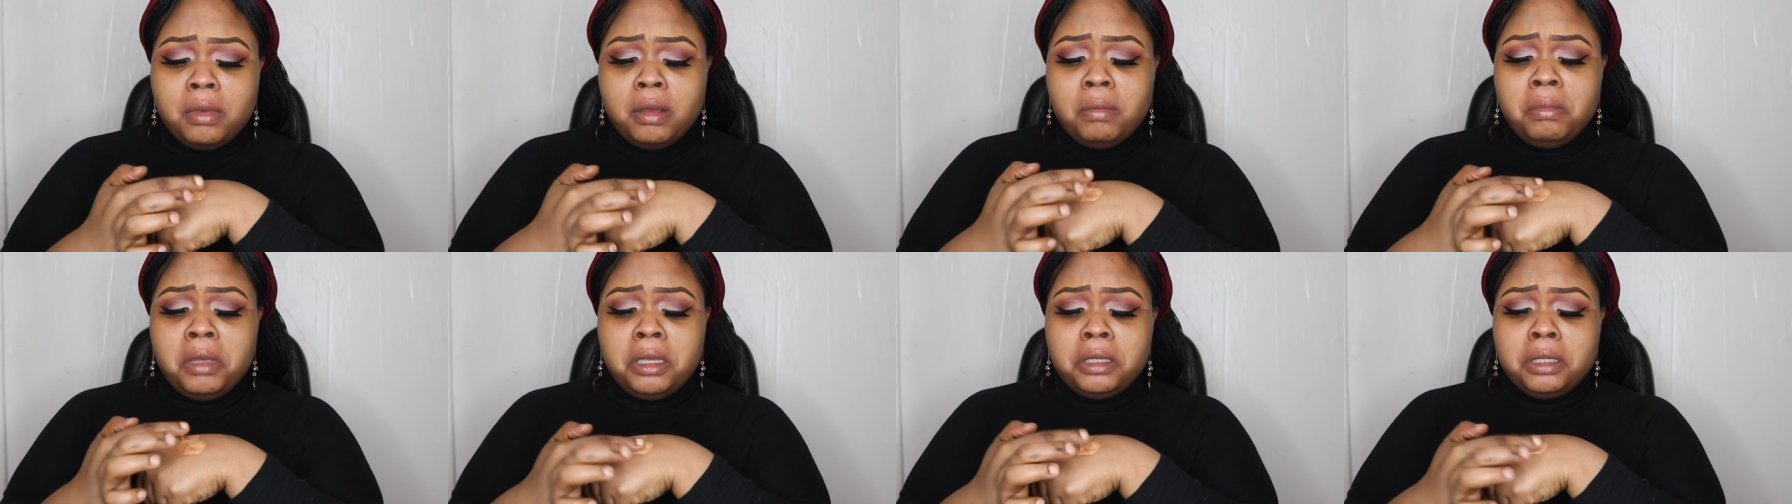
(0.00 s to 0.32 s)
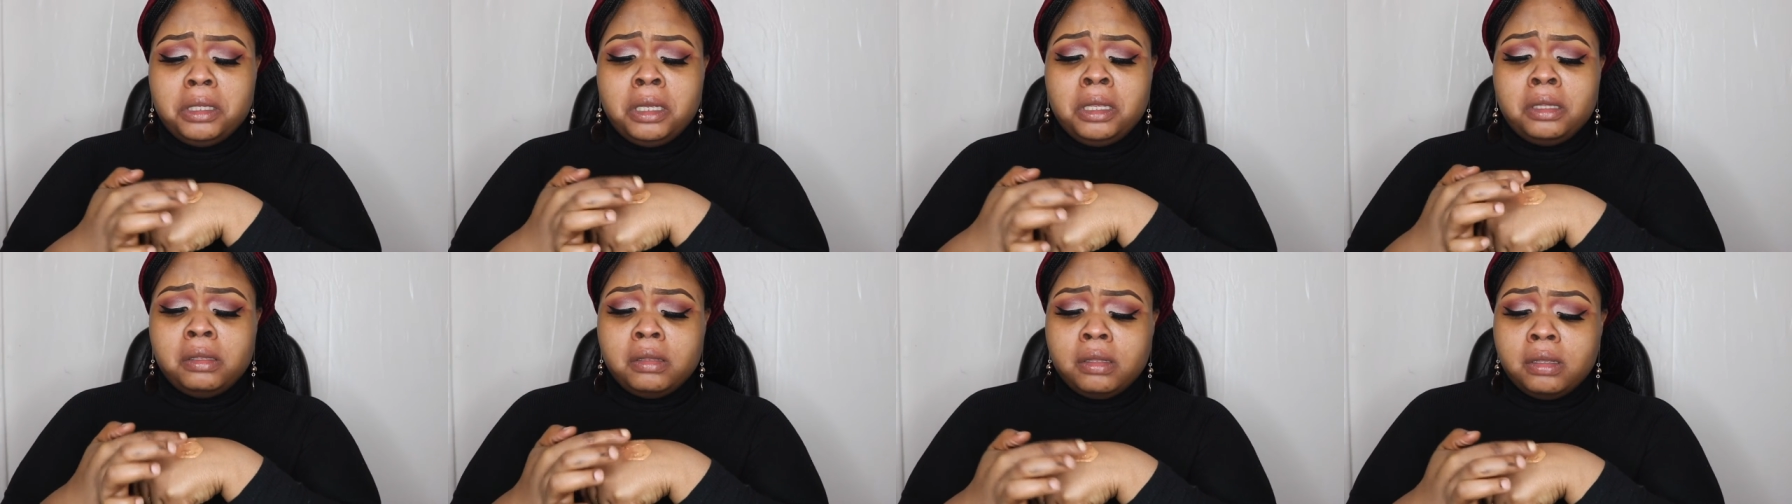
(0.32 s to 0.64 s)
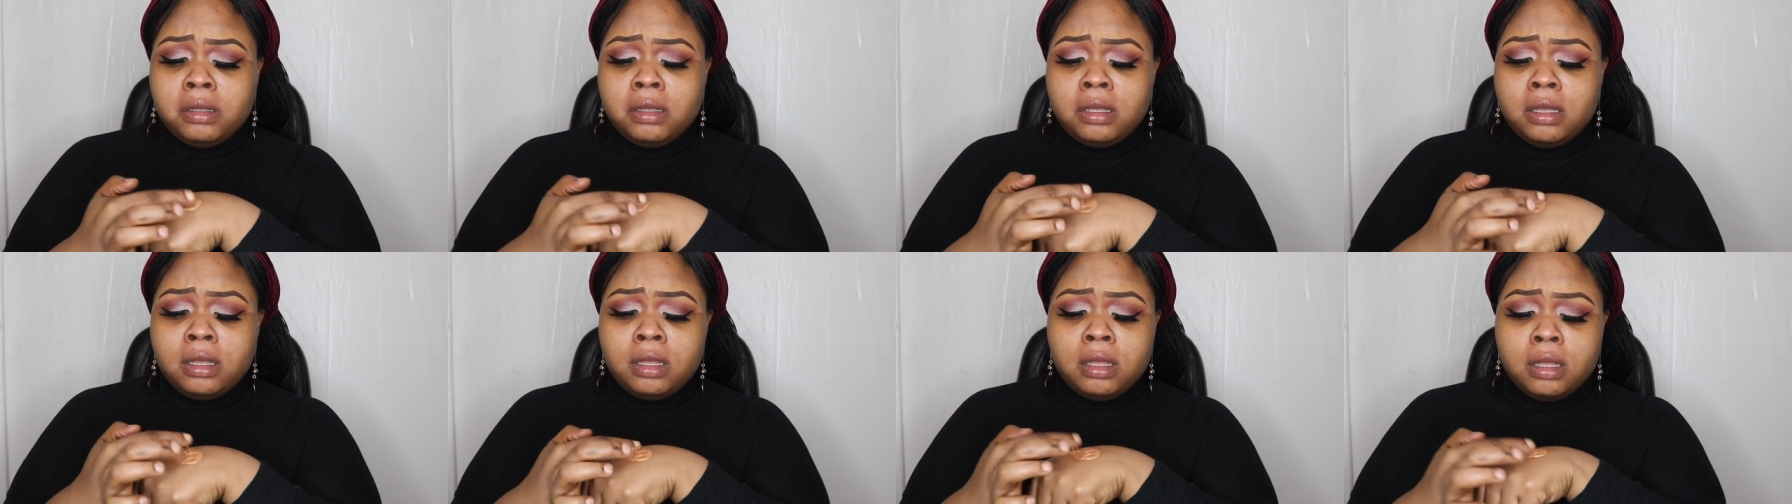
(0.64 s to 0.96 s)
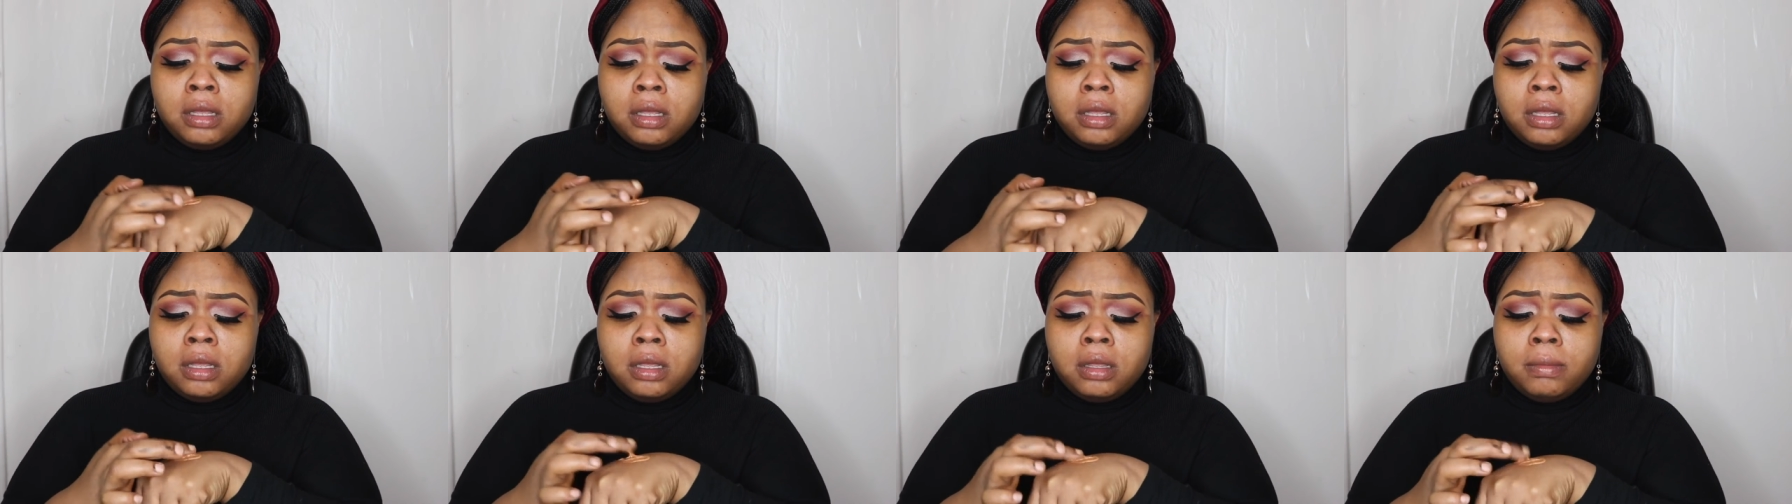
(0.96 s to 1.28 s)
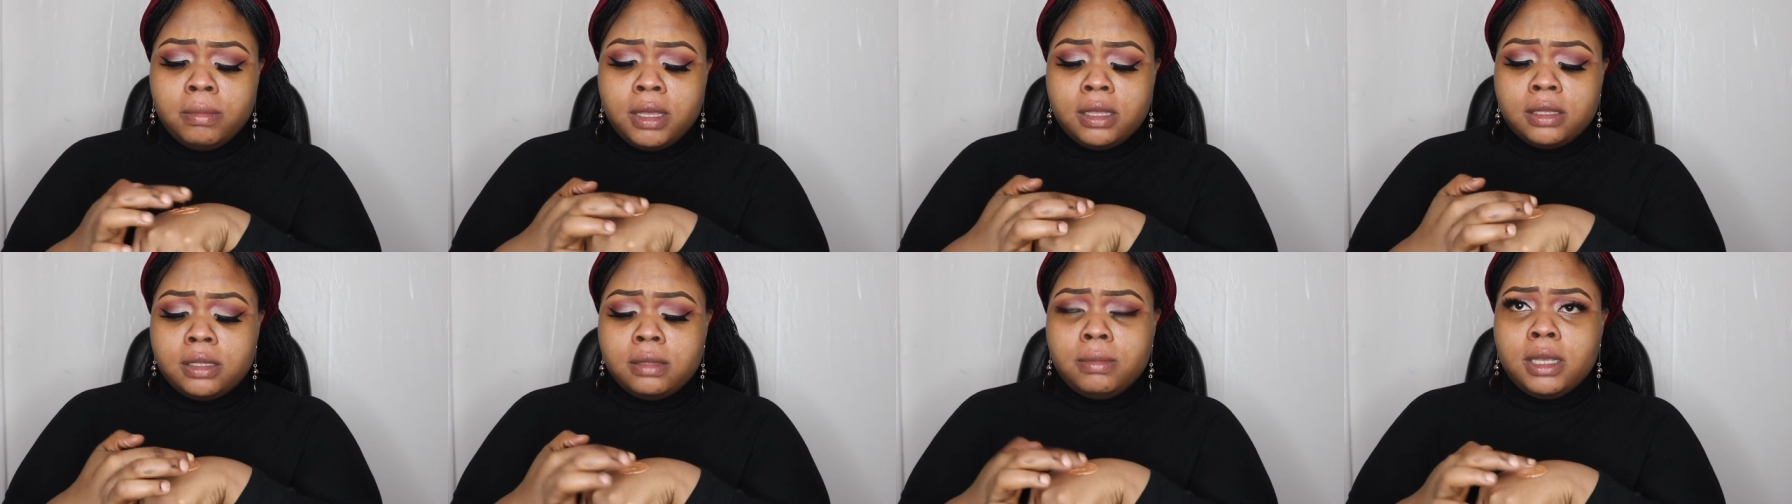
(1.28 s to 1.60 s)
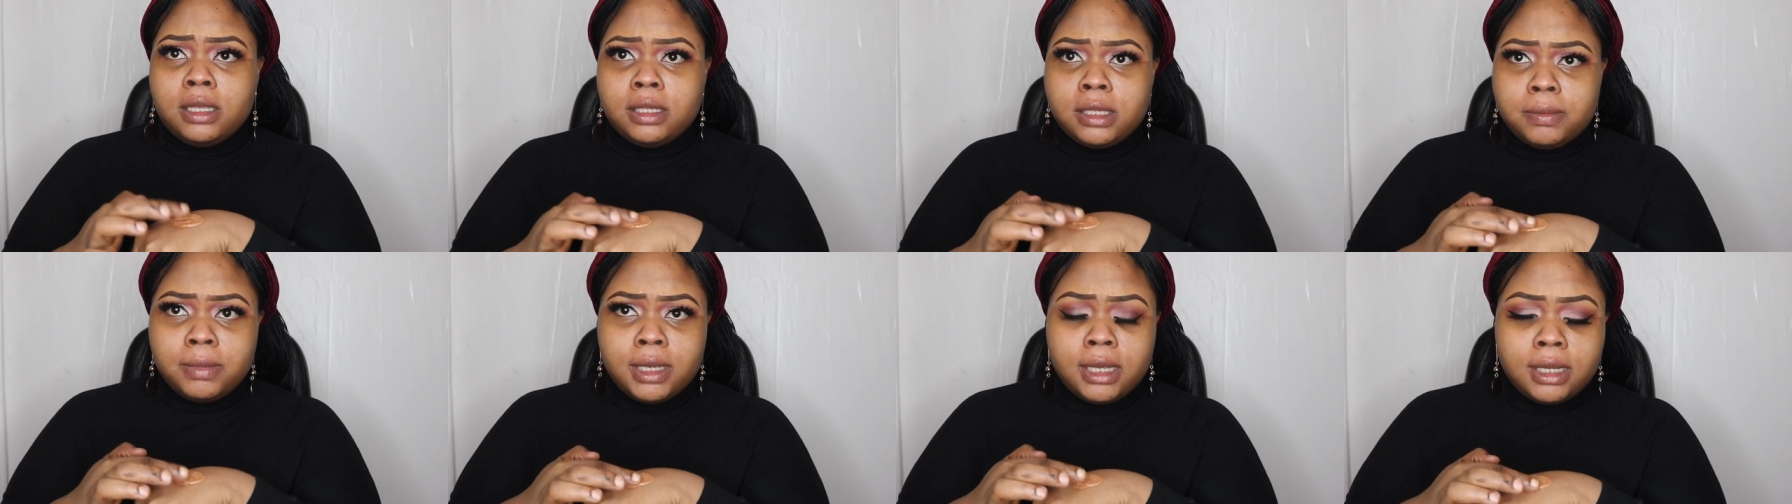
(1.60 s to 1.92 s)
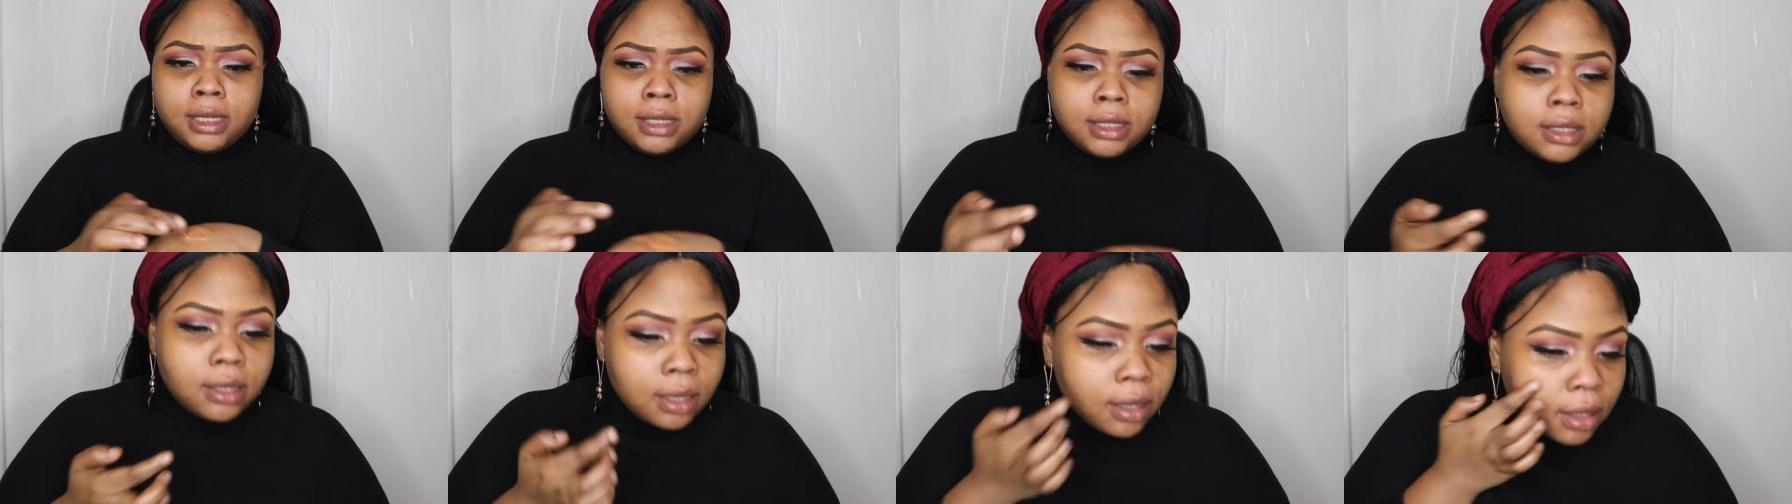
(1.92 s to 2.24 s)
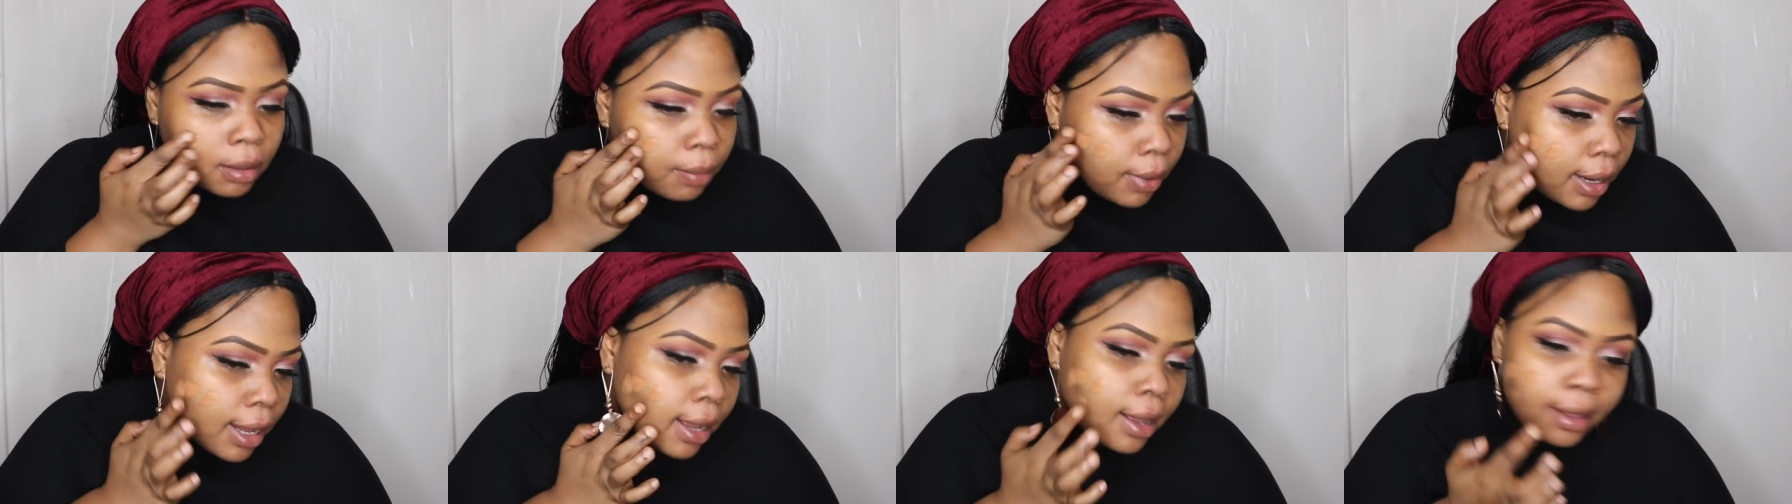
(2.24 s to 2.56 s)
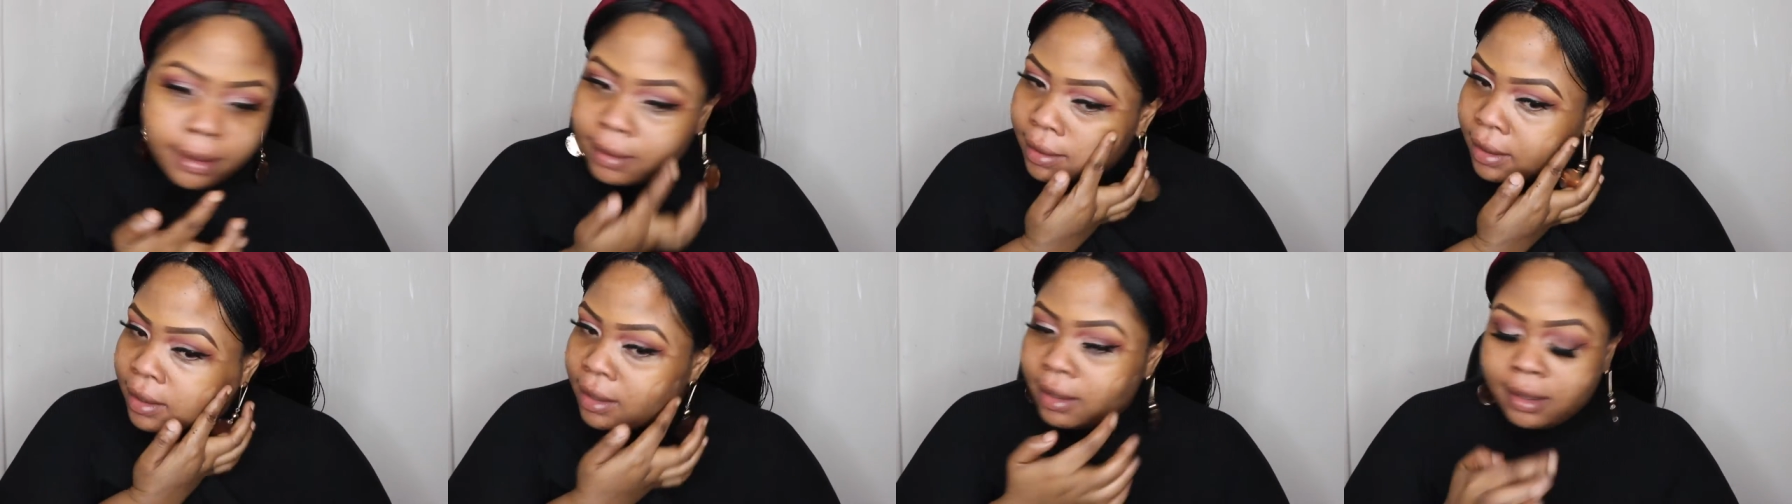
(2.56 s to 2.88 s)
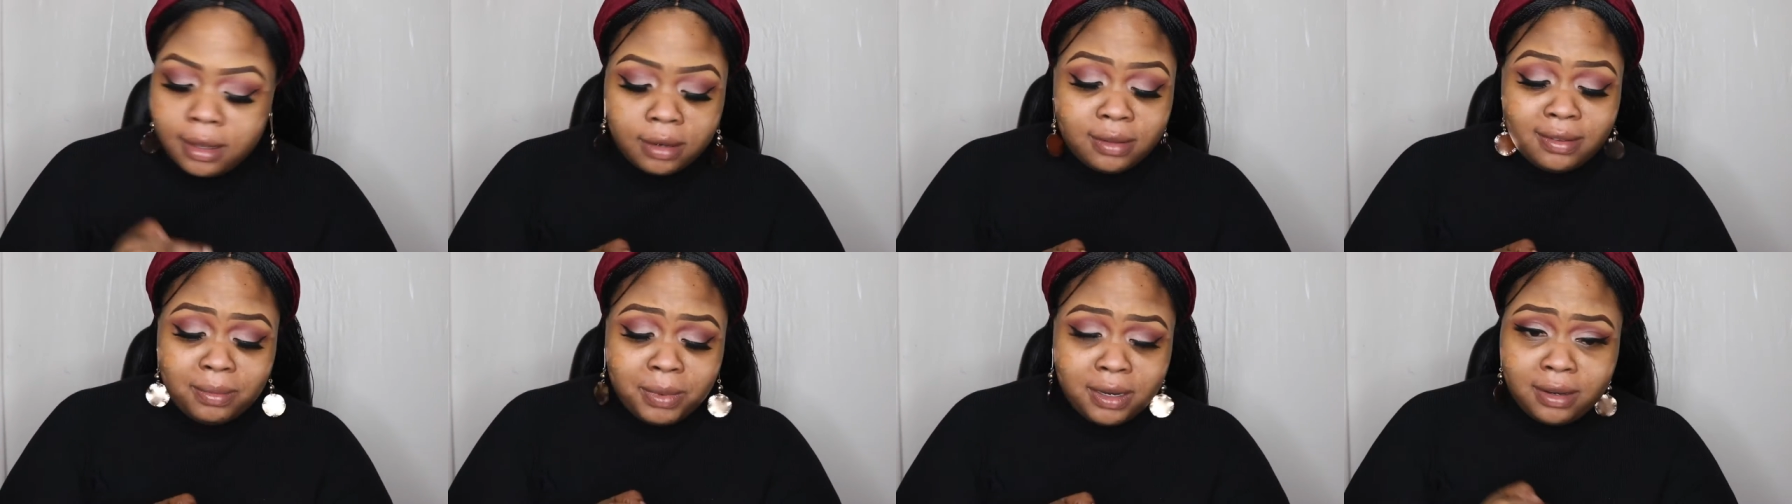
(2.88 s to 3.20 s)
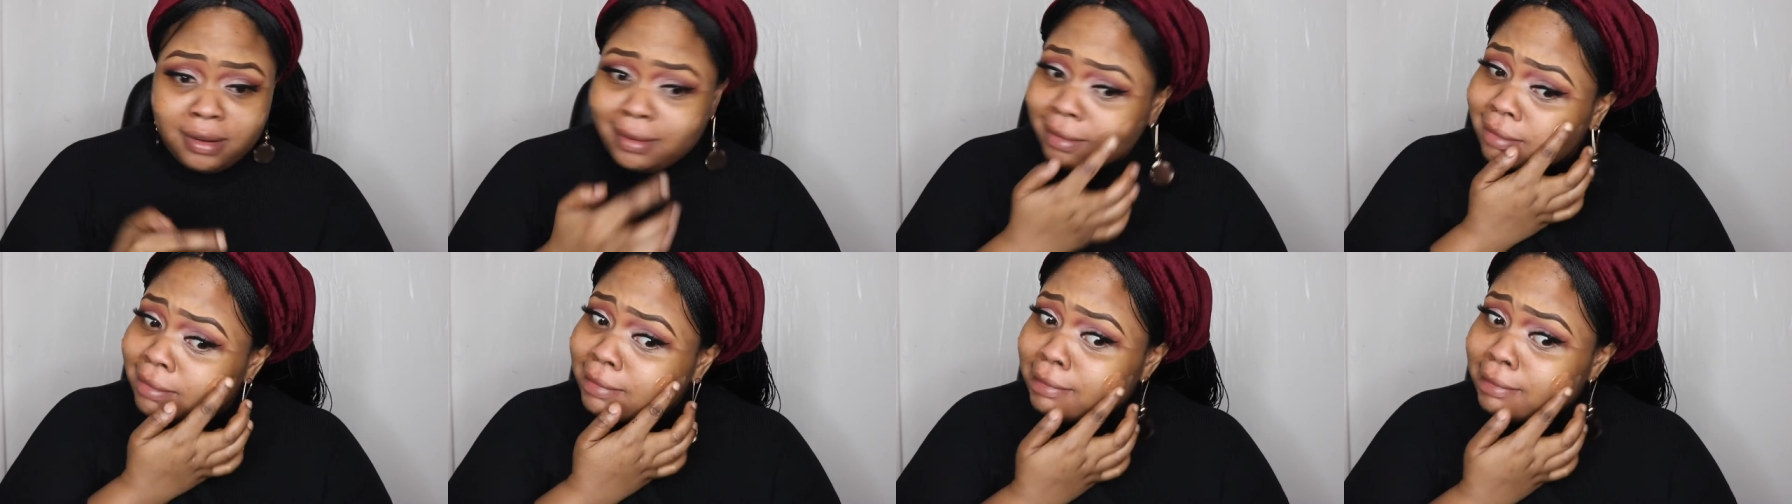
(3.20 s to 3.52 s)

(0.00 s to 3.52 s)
in with a bit of concealer from MAC. Everything will be